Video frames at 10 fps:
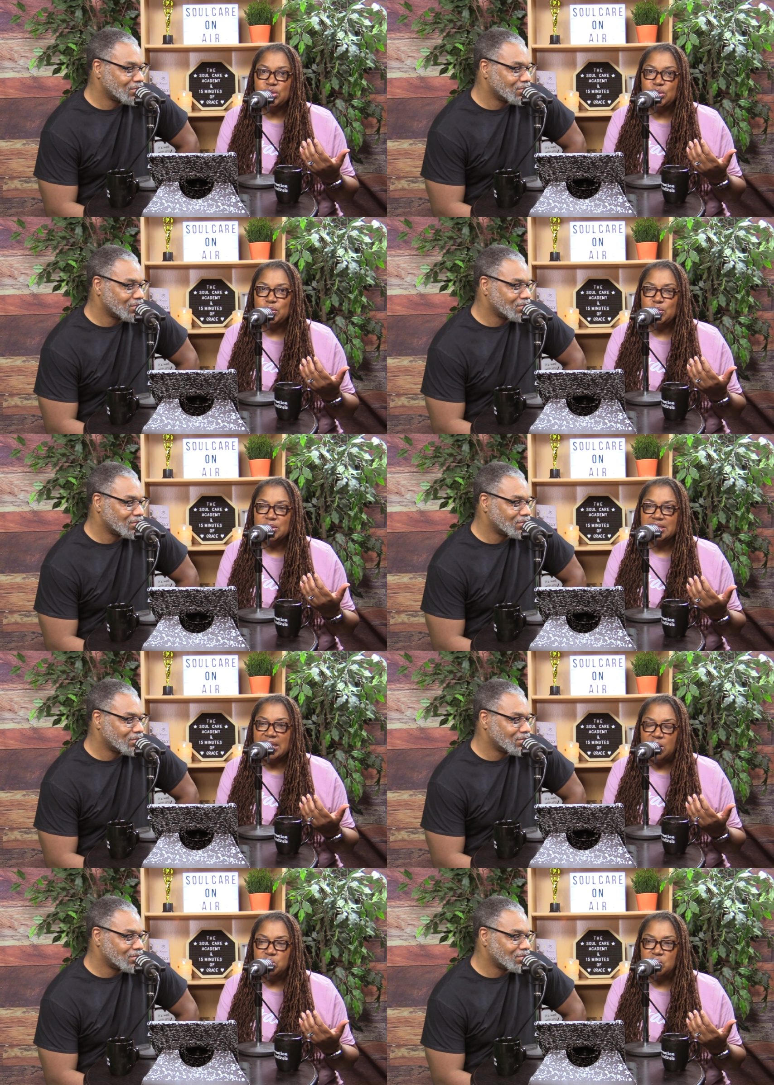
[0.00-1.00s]
Speaker 1: to the
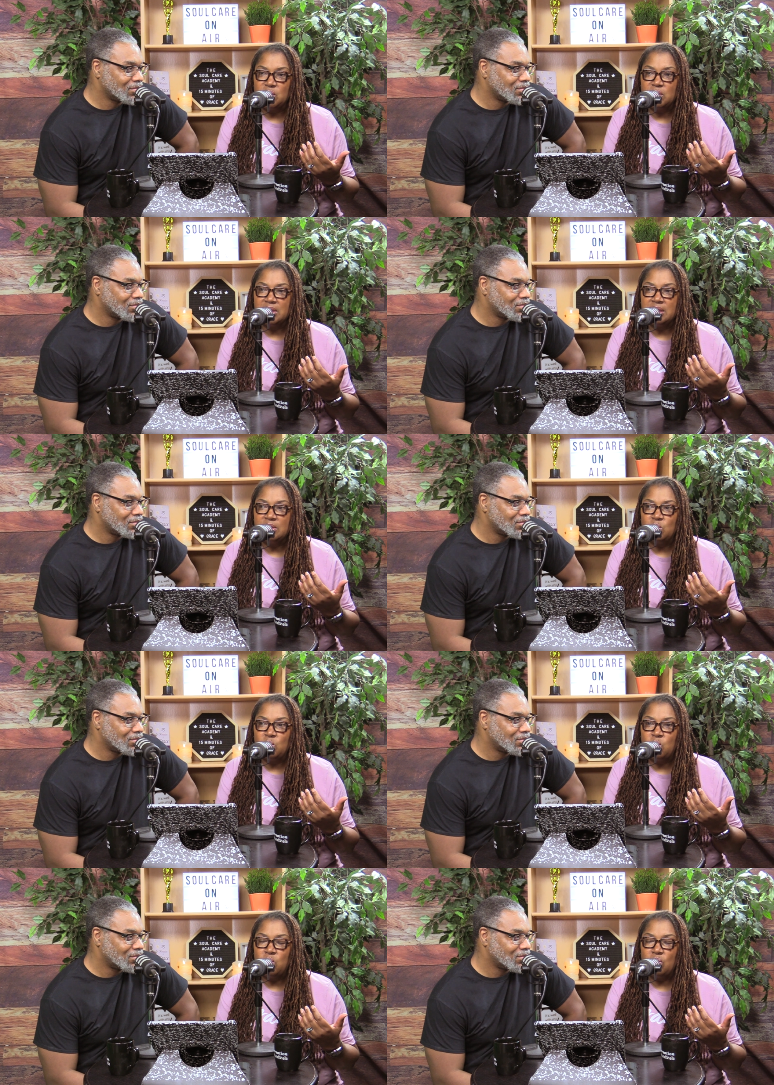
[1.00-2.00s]
table
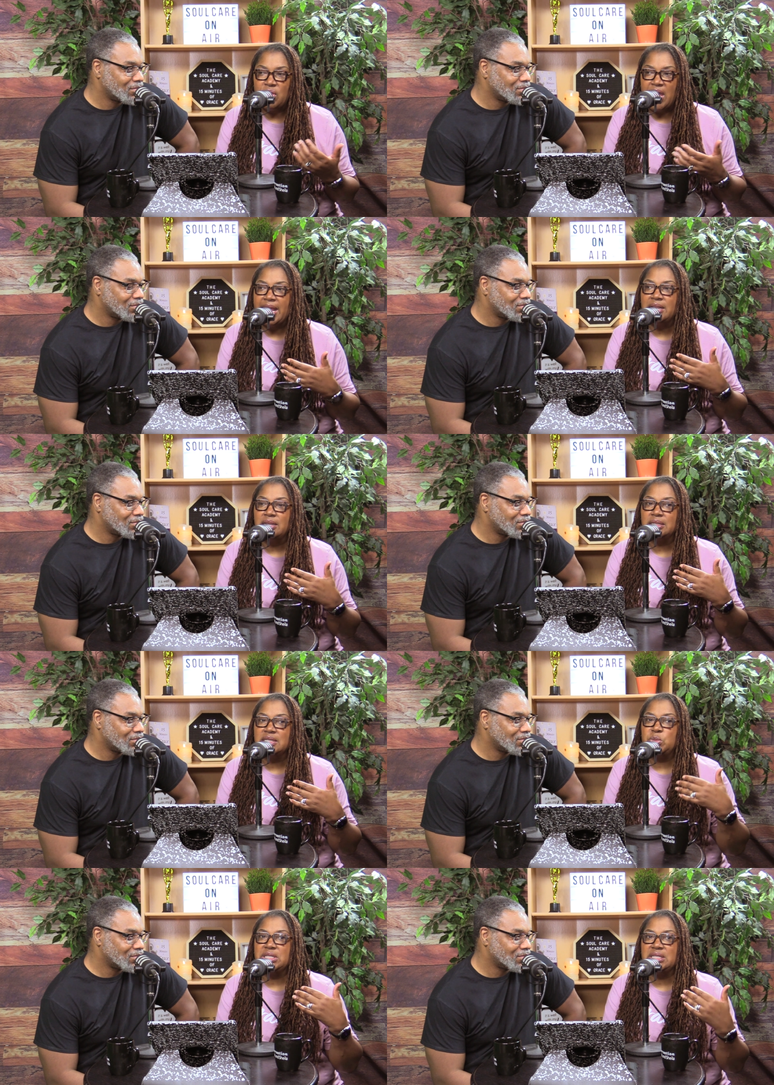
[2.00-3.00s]
that
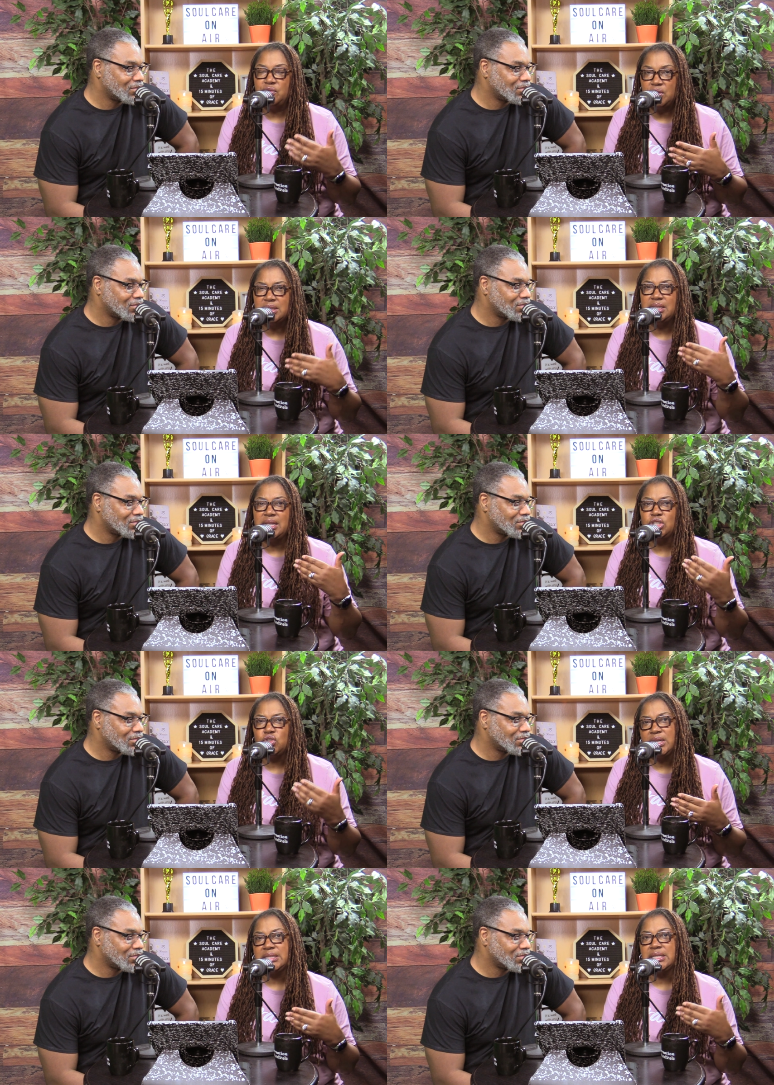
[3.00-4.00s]
specifically
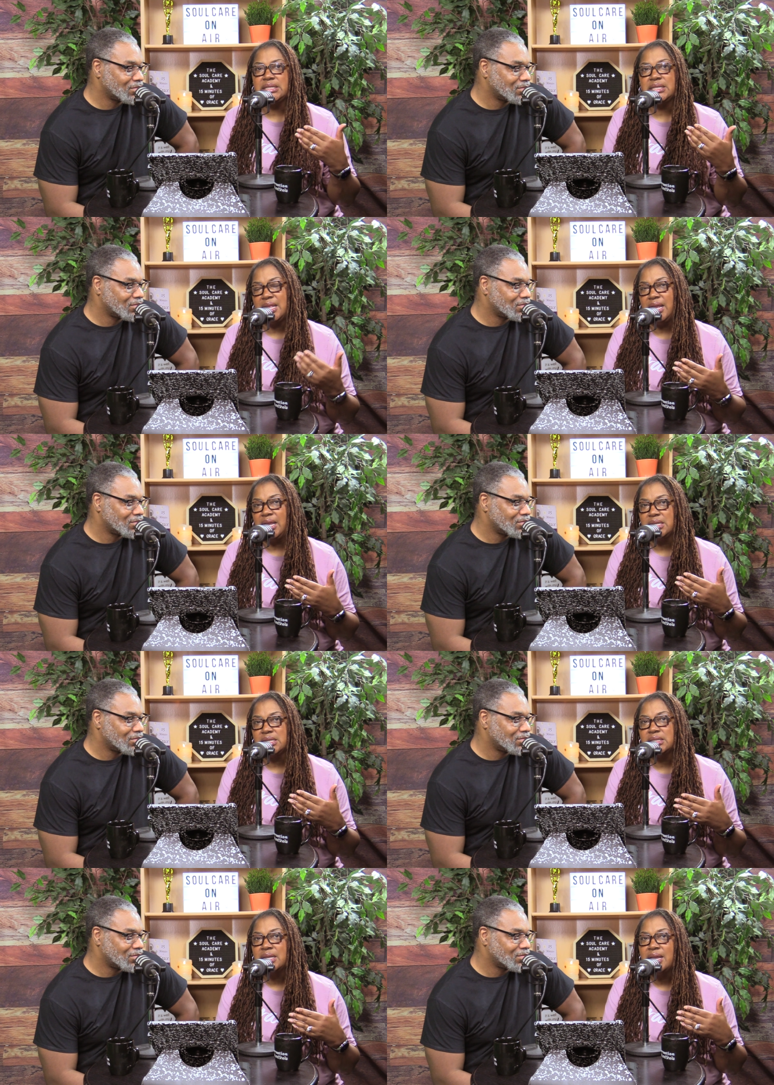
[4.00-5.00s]
addresses
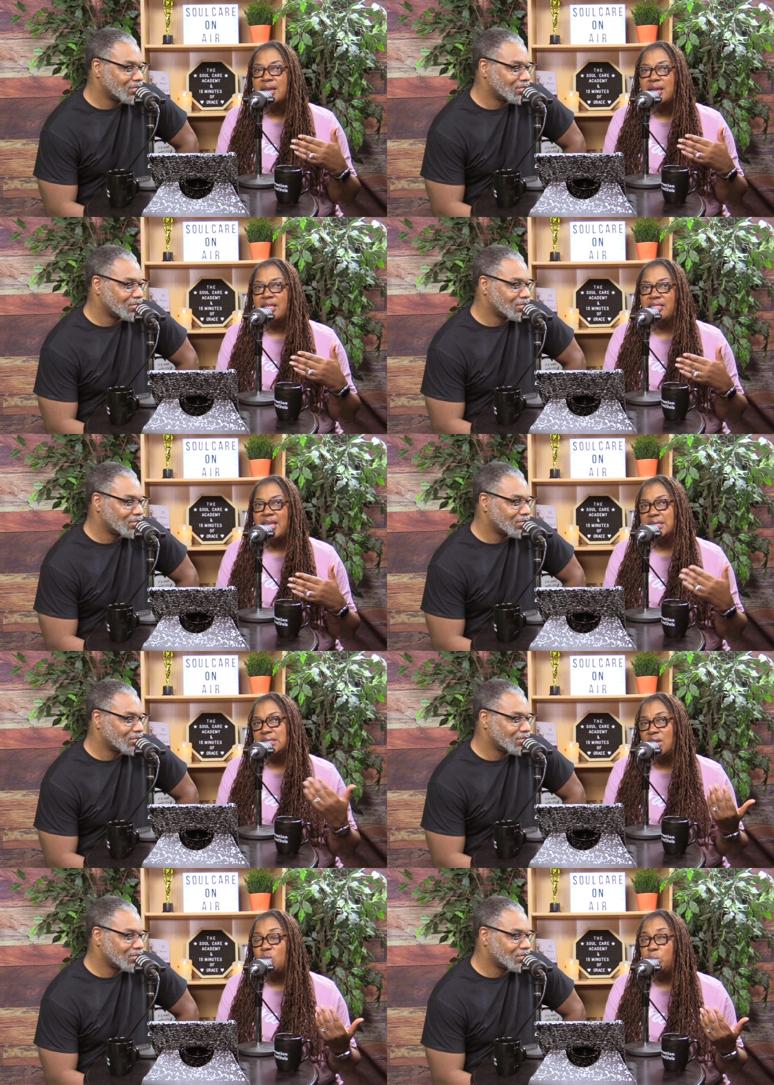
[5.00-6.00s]
things that
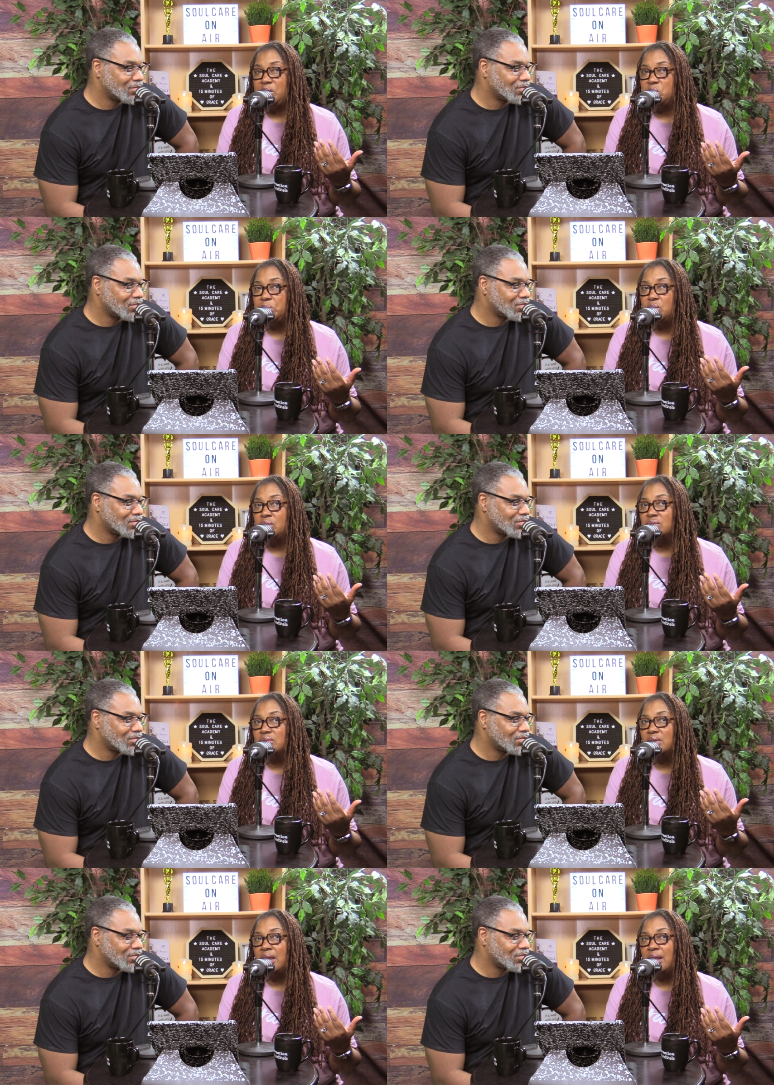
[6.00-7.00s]
single people
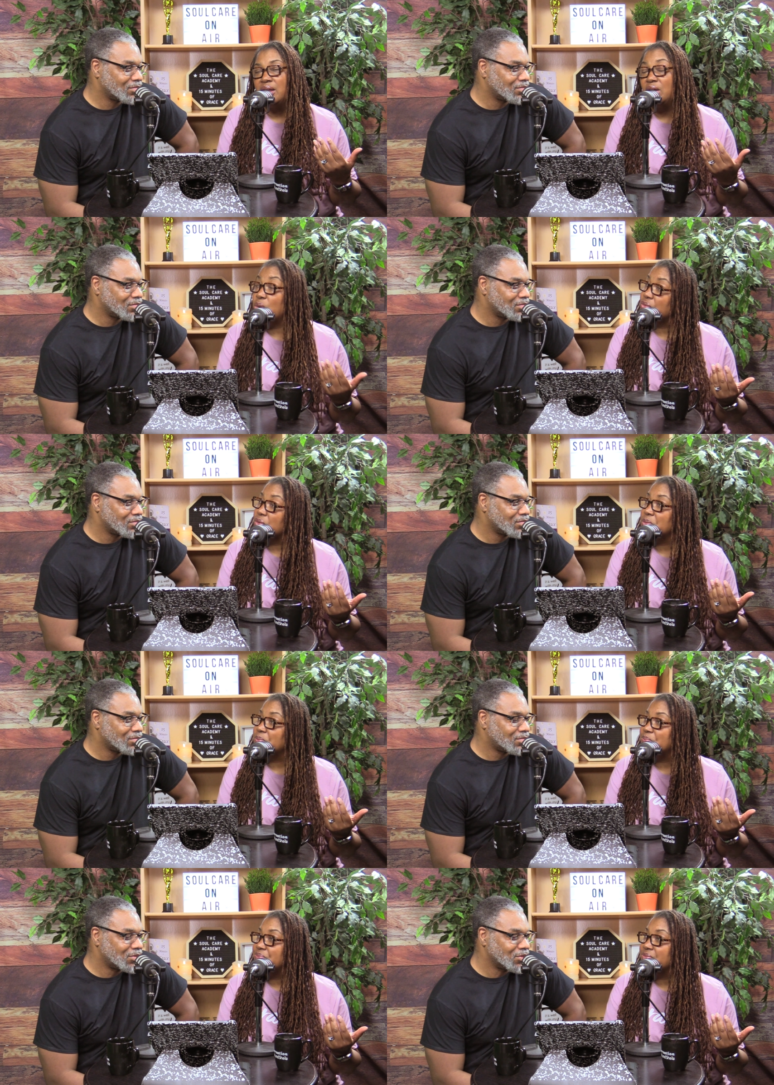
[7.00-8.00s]
uh, go through.
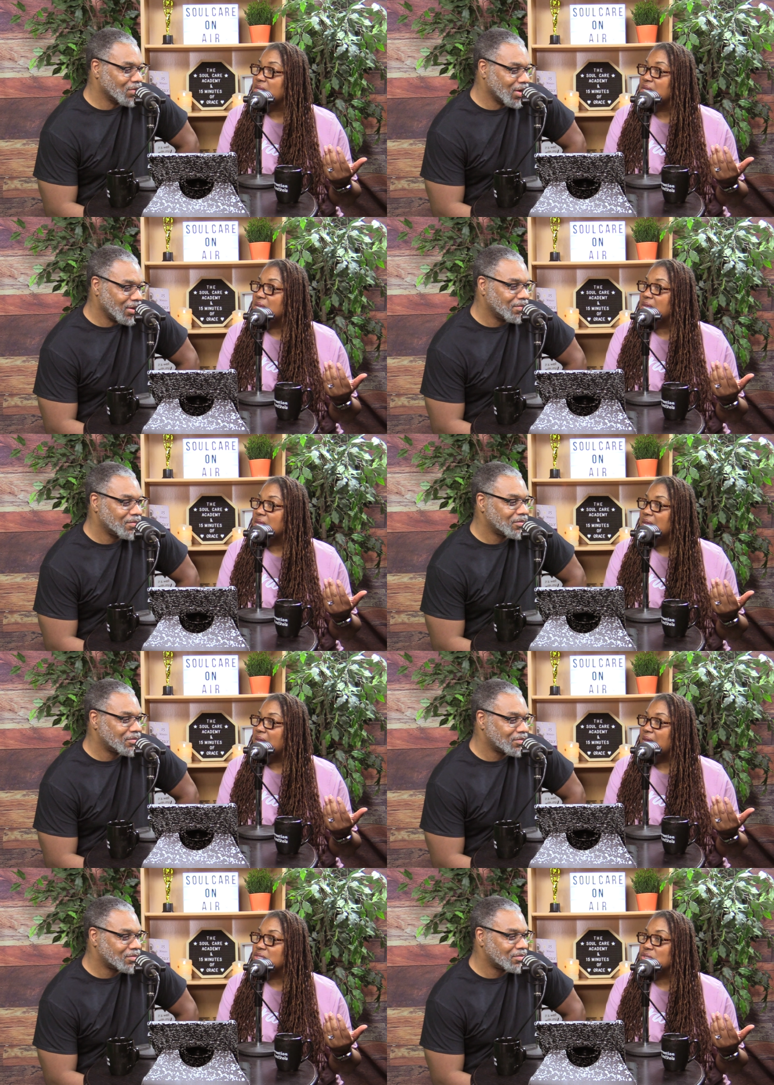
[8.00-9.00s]
Right.
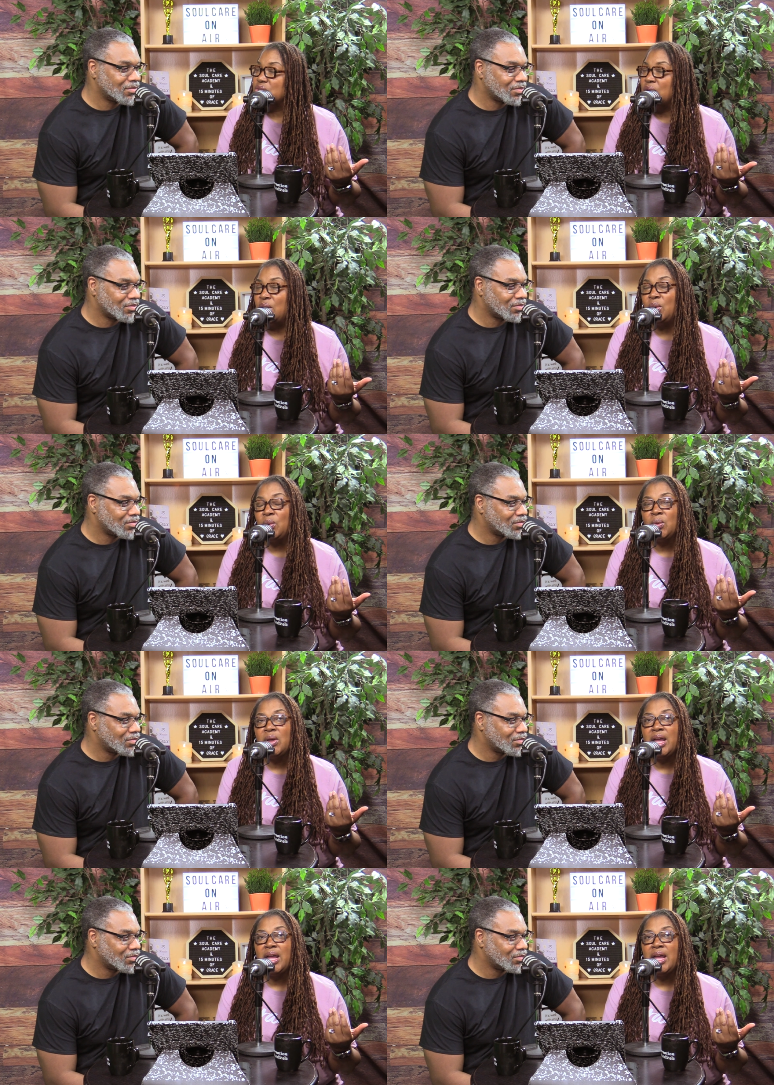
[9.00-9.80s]
And so